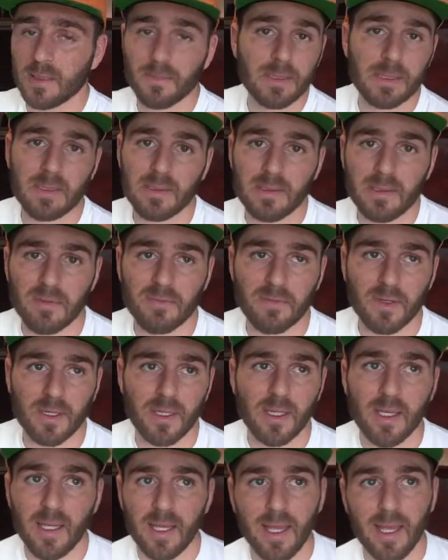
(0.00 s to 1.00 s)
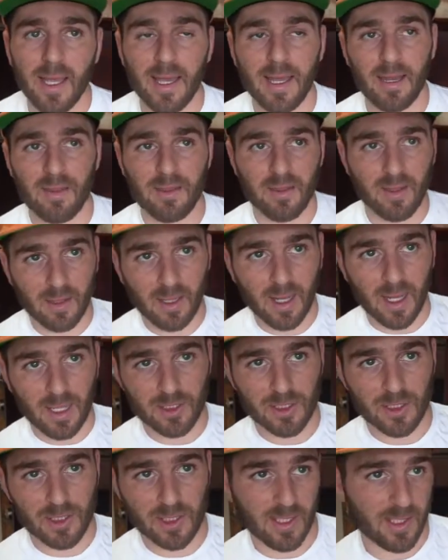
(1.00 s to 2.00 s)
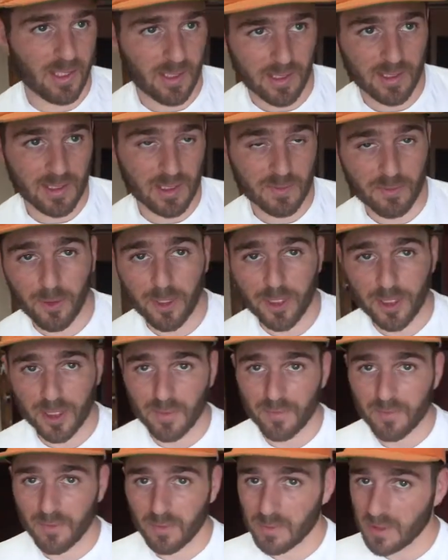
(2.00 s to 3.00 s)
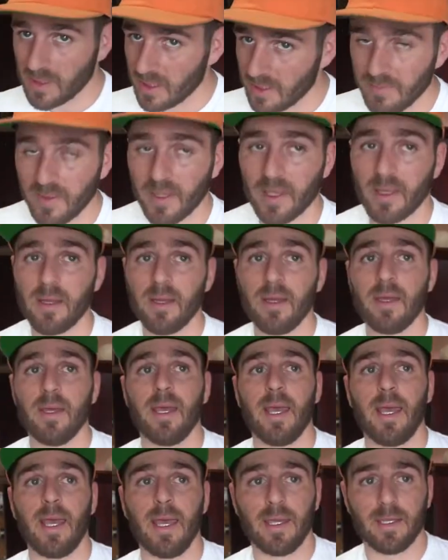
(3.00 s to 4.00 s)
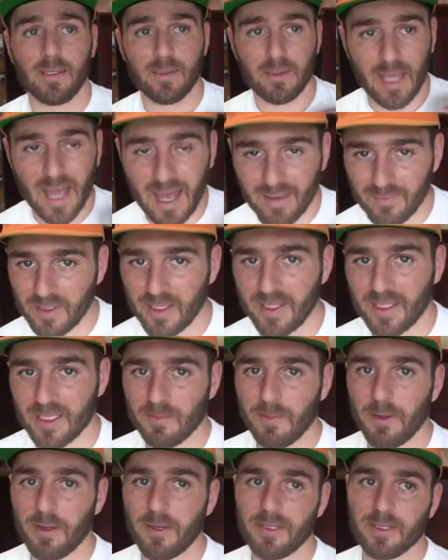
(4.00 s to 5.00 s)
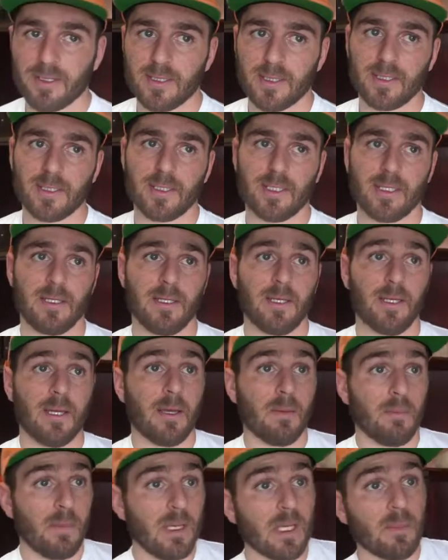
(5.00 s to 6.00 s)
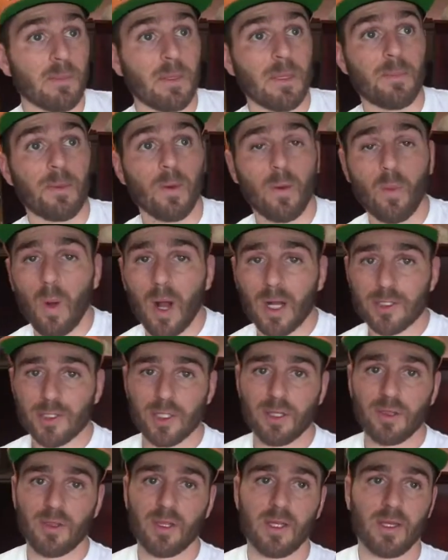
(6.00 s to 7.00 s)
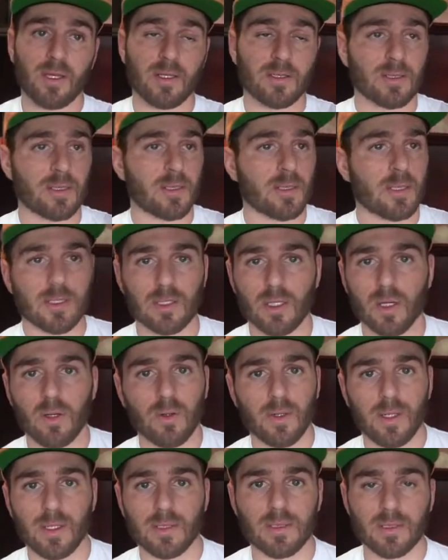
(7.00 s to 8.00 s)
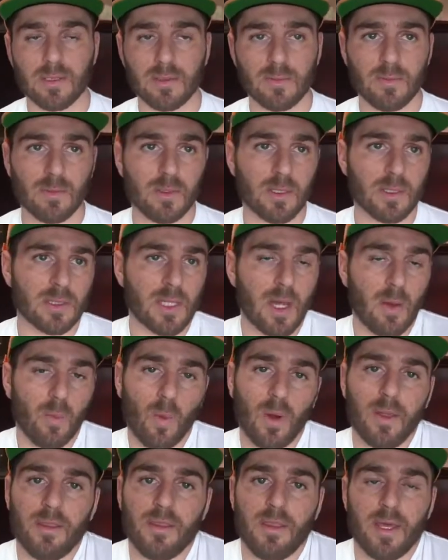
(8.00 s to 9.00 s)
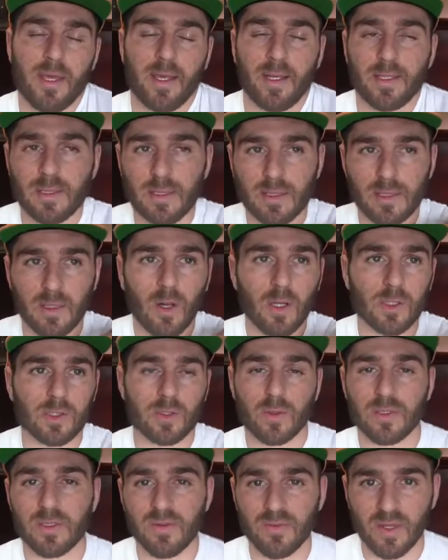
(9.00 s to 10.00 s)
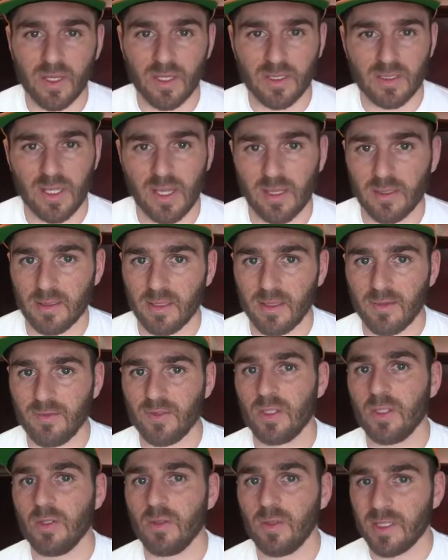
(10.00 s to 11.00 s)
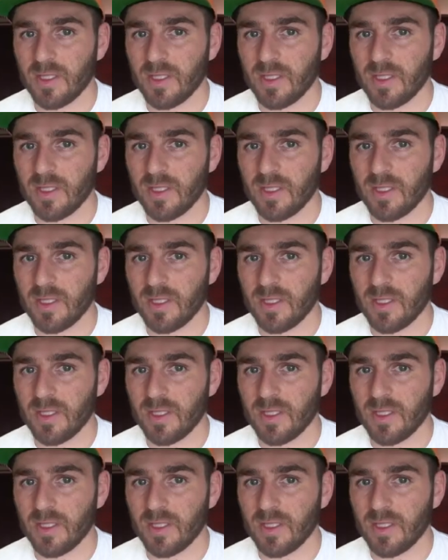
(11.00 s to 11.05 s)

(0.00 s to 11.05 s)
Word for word: completely different. And I think I just get inspiration from living and having experiences and meeting people, watching things. So it's, it's not one thing, it's all sorts of things that gives you